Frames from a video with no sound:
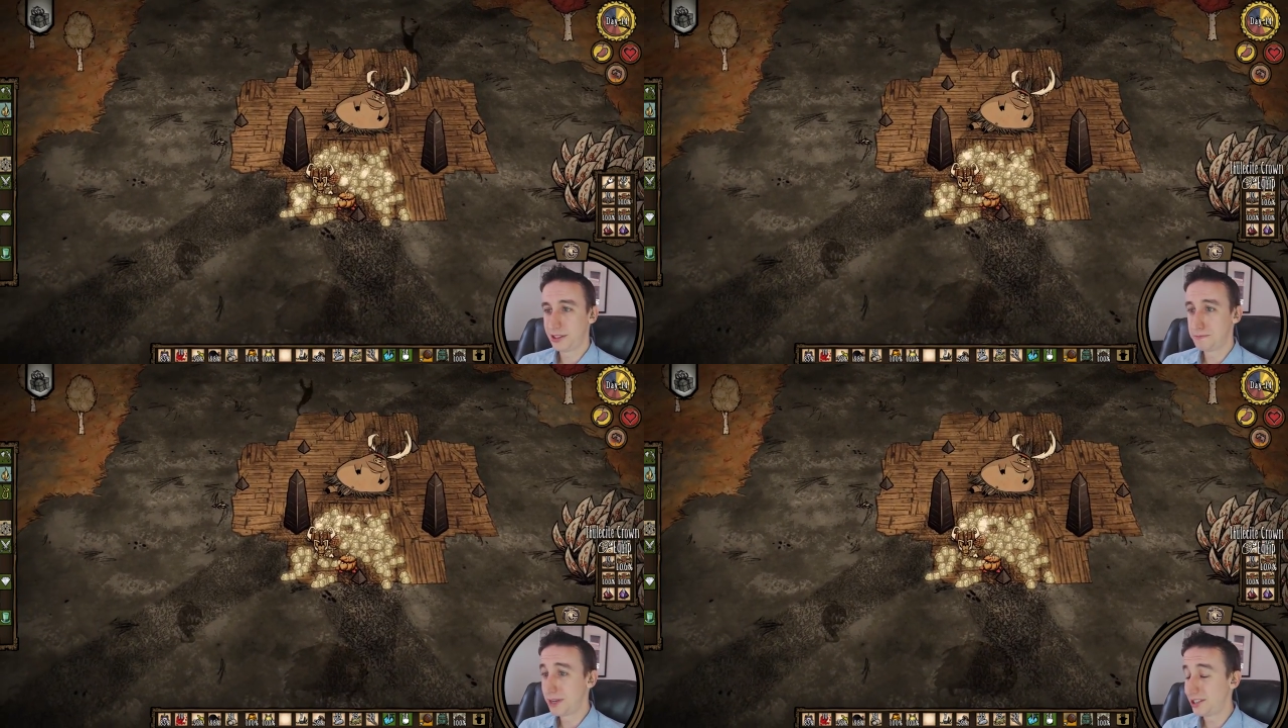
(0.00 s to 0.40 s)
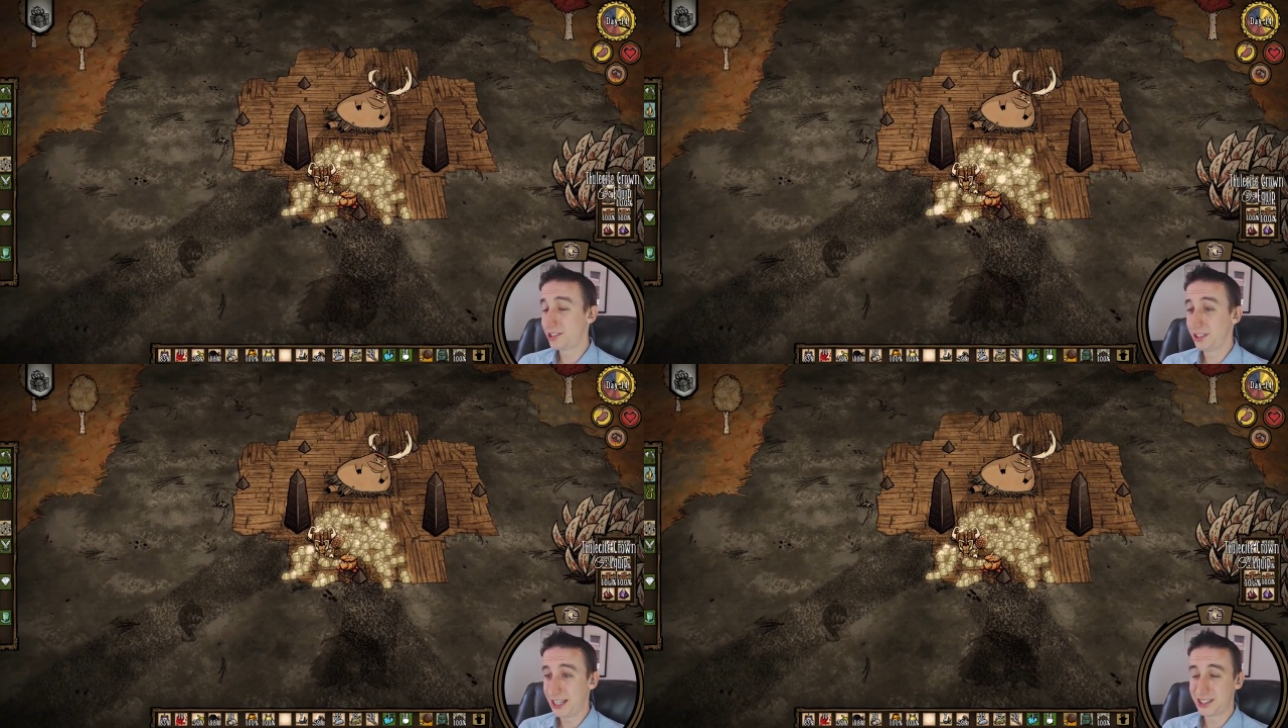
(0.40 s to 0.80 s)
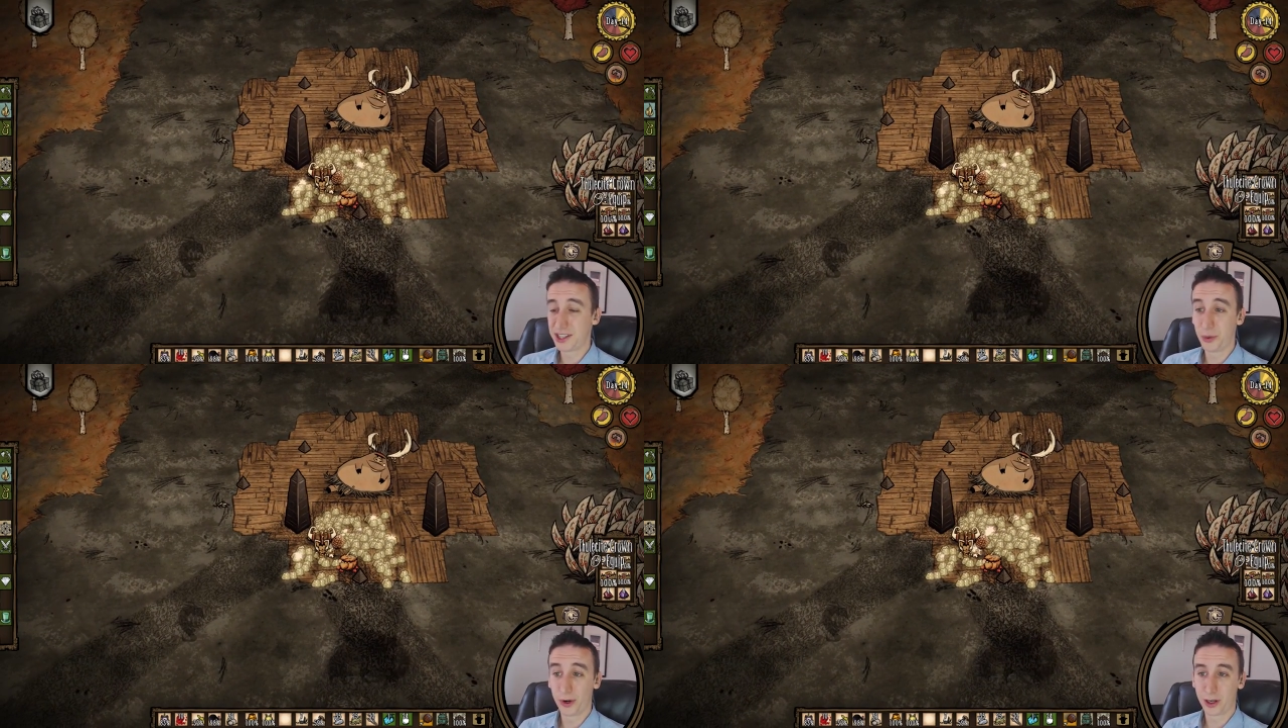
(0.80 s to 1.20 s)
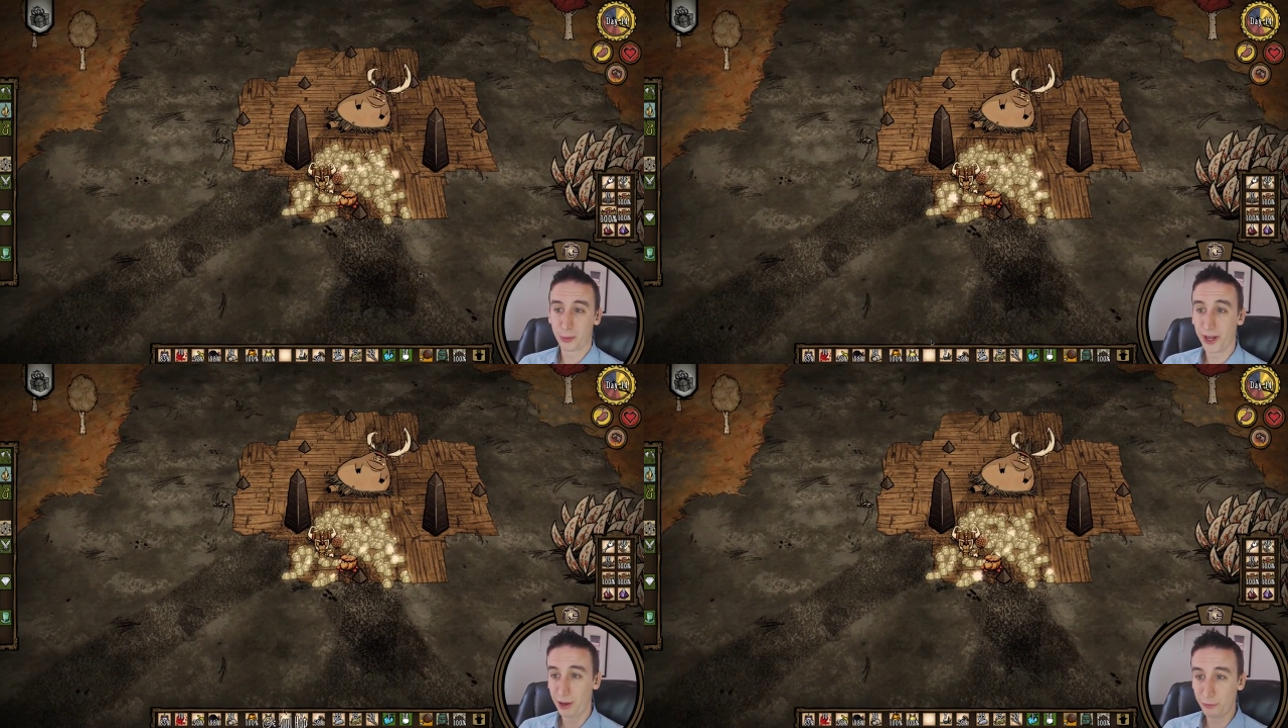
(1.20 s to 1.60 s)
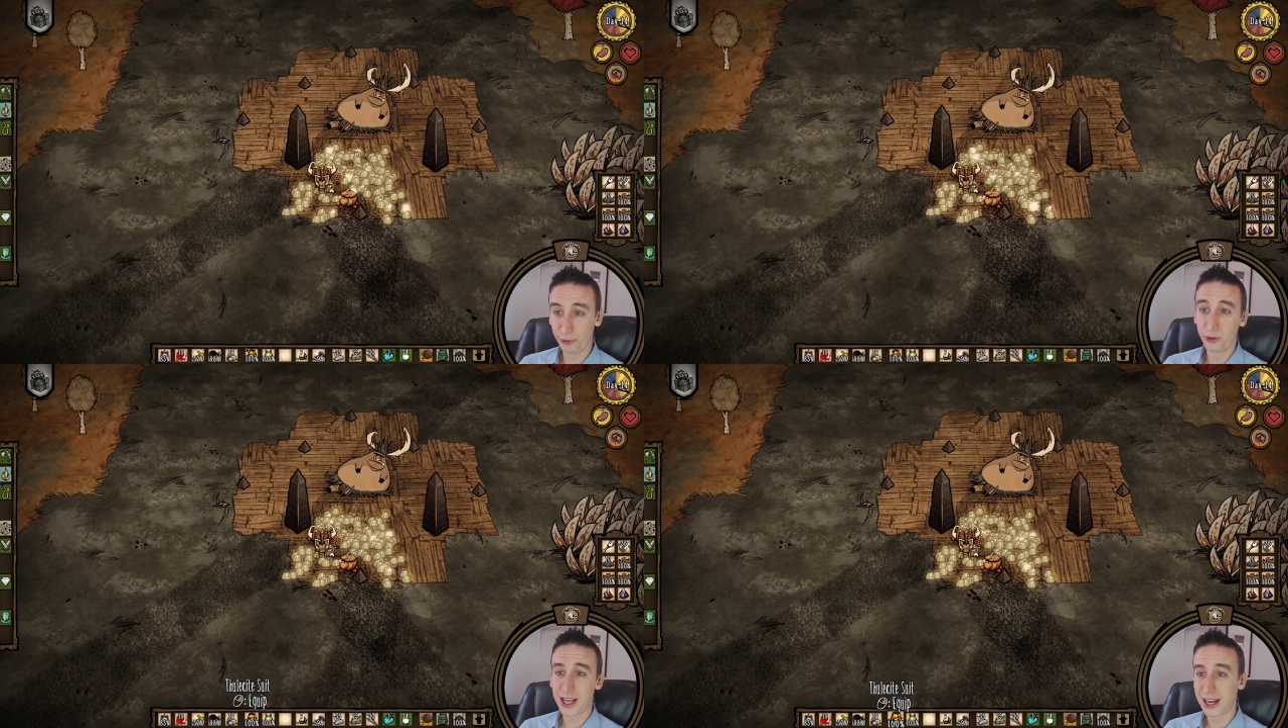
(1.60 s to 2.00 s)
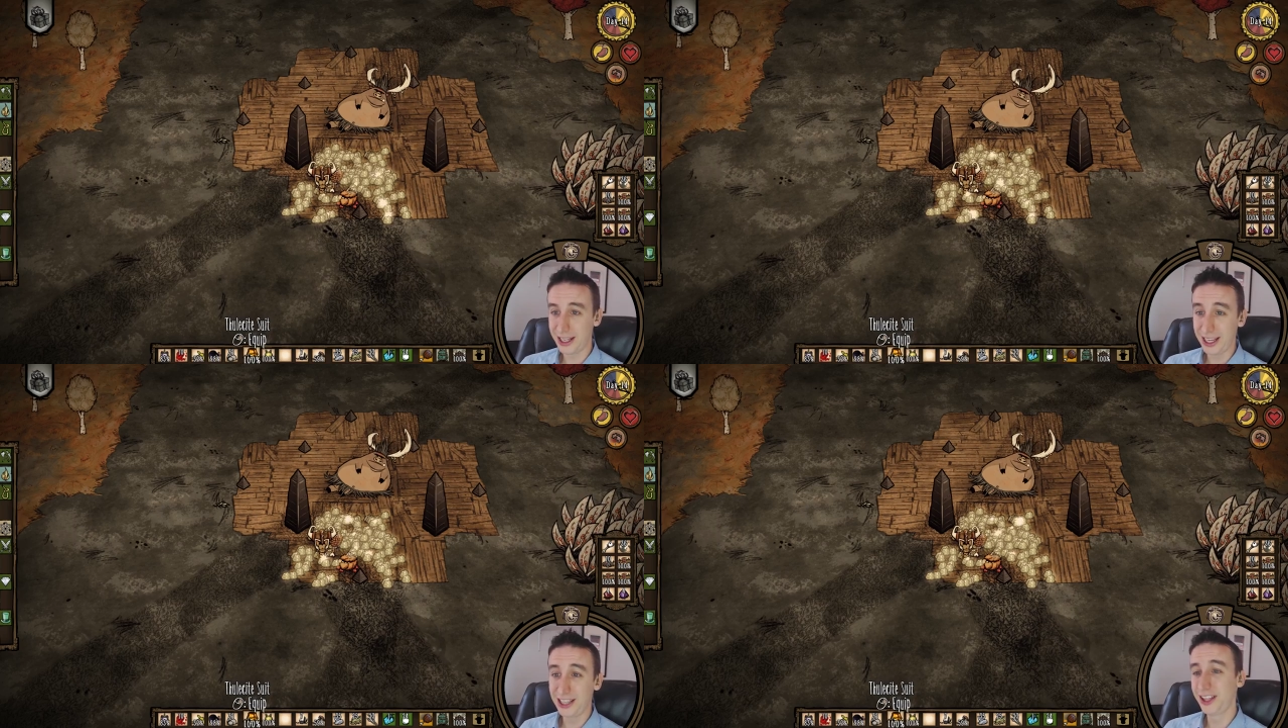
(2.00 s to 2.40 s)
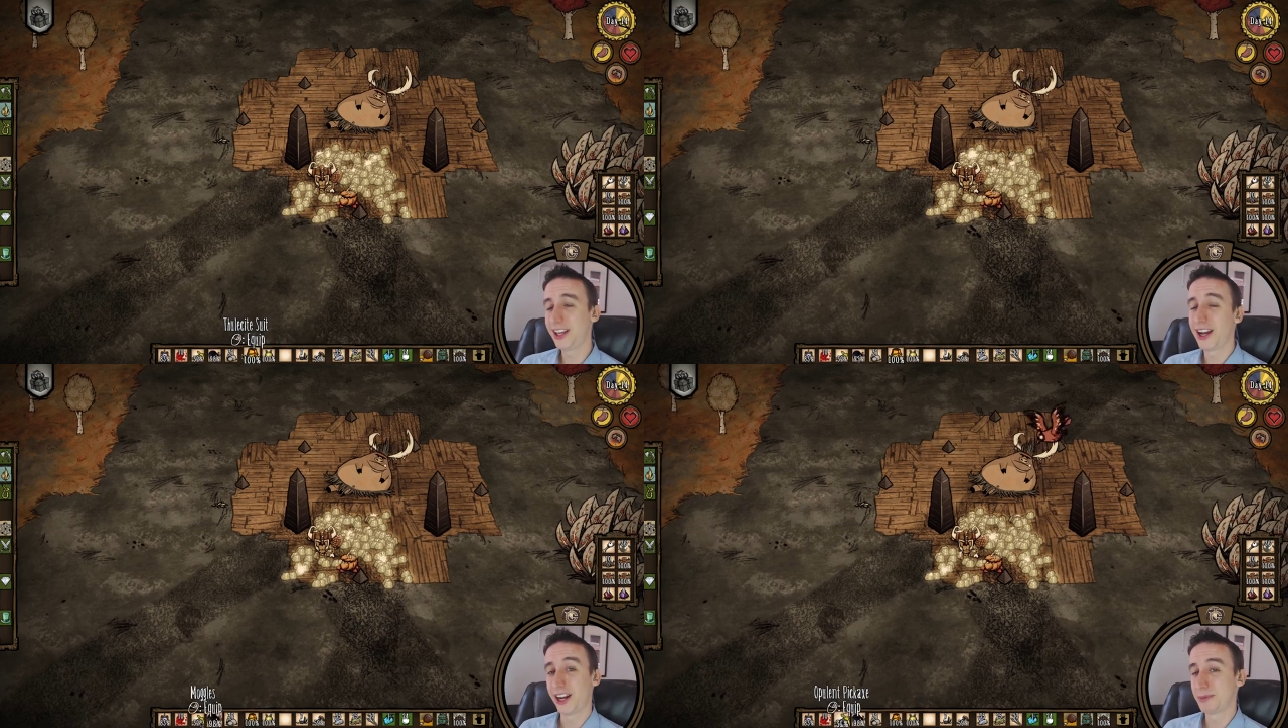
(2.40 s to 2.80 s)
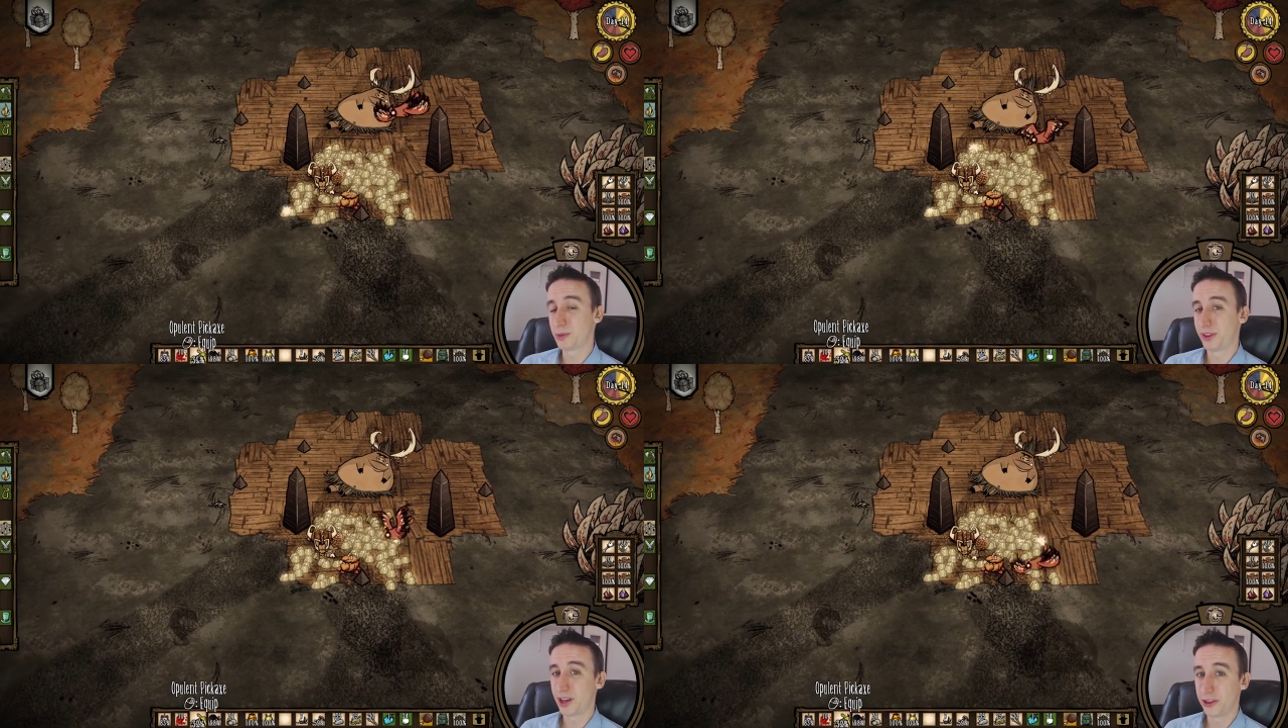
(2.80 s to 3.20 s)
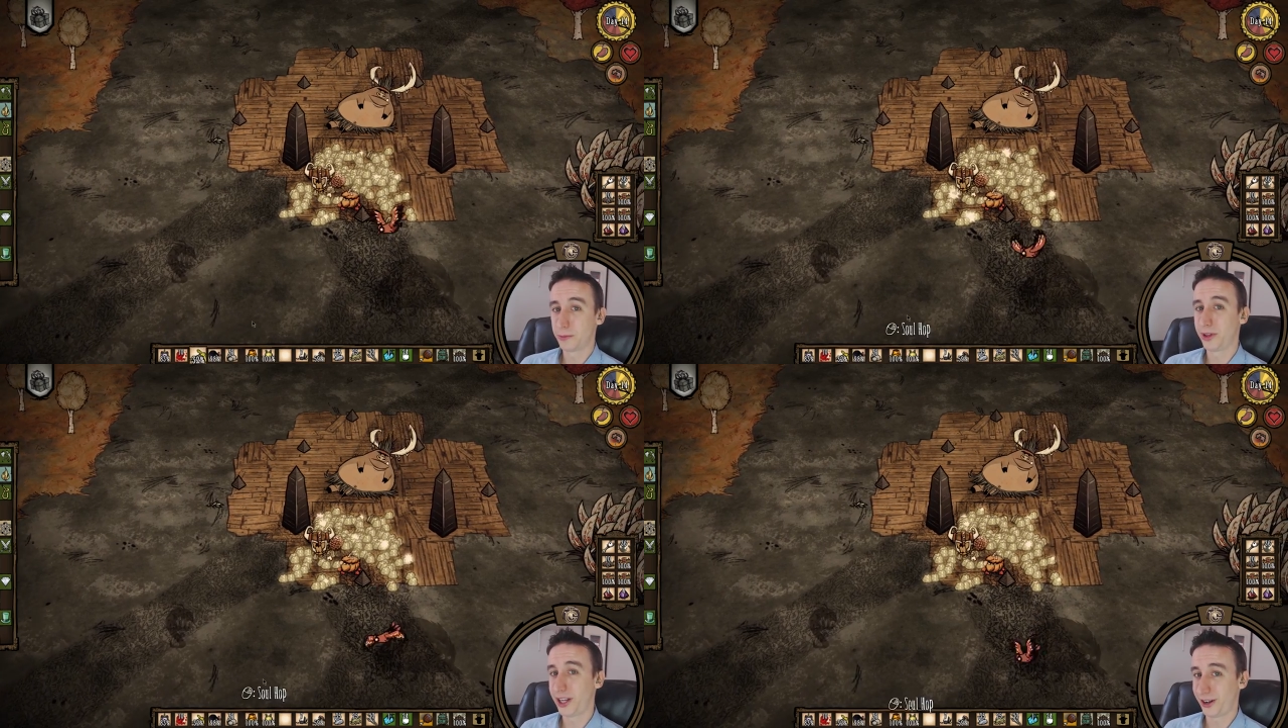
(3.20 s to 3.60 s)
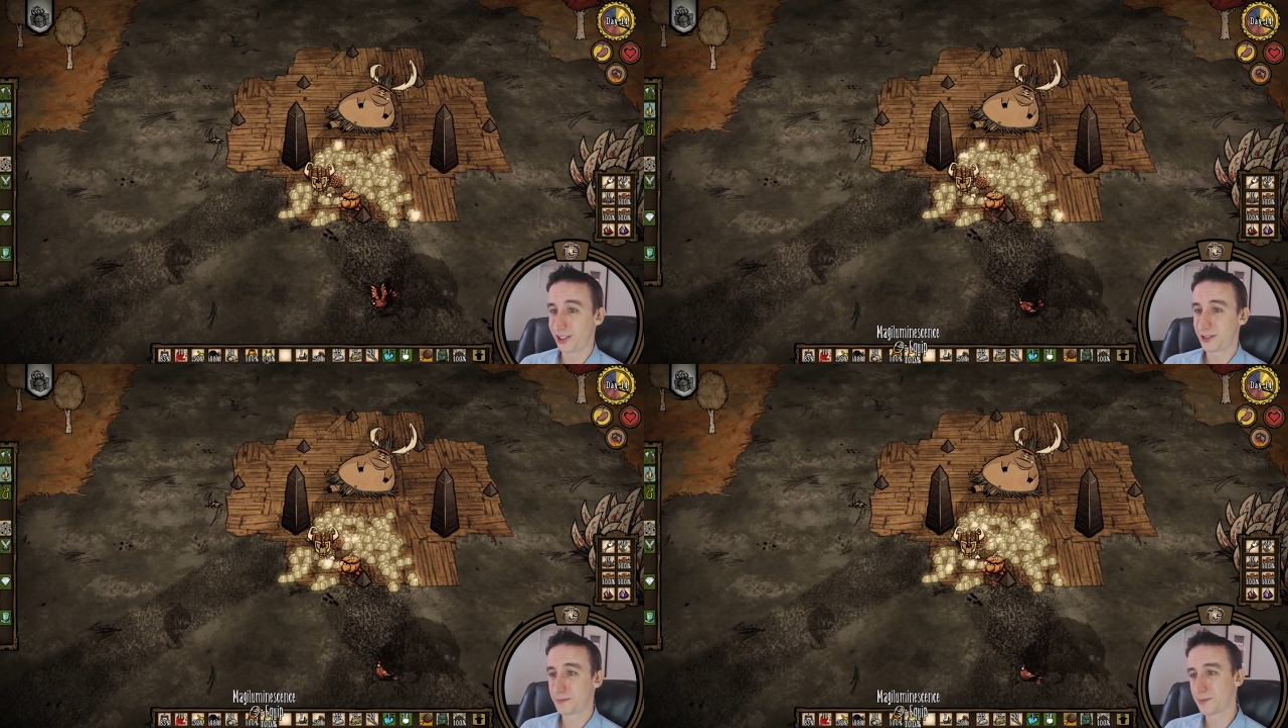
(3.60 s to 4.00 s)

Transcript: is much less than the work of bringing food and healing items with other players.